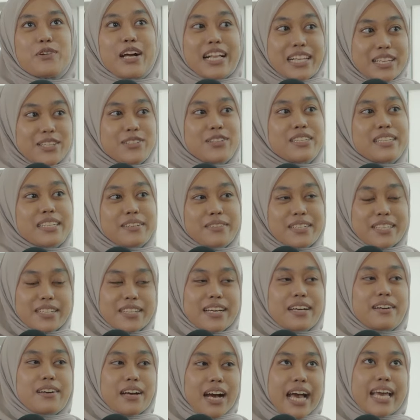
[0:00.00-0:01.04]
well-known,
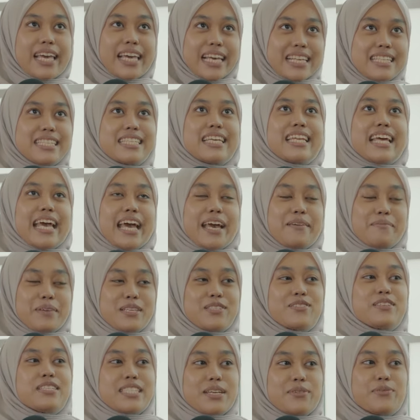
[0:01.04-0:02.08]
I can say that
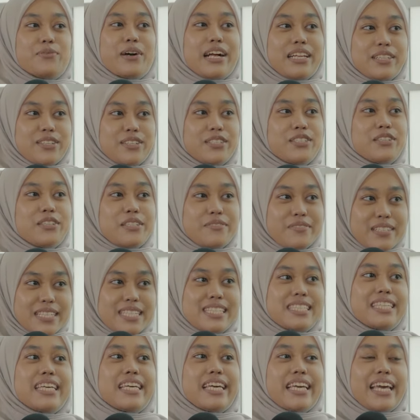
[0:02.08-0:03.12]
MSU is a well-known
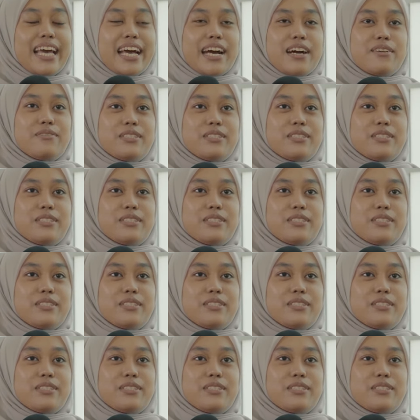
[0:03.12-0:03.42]
university